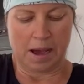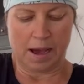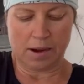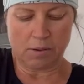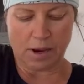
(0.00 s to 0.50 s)

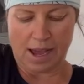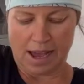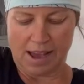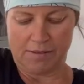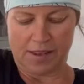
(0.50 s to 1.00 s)
I don't
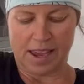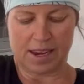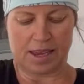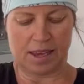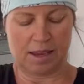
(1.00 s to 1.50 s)
have
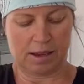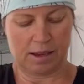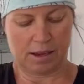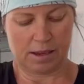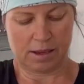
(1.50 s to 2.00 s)
any
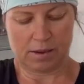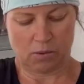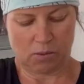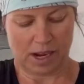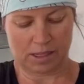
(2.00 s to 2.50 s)

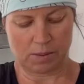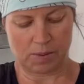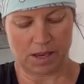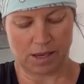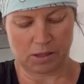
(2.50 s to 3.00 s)

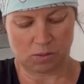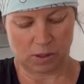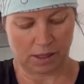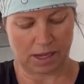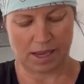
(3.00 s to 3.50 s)
recipes
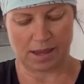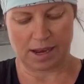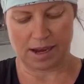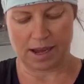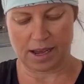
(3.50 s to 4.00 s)
really
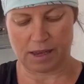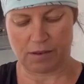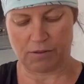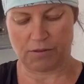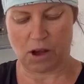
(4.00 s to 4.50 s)
that I
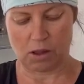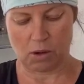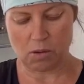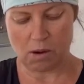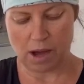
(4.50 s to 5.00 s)

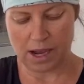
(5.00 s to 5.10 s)
follow.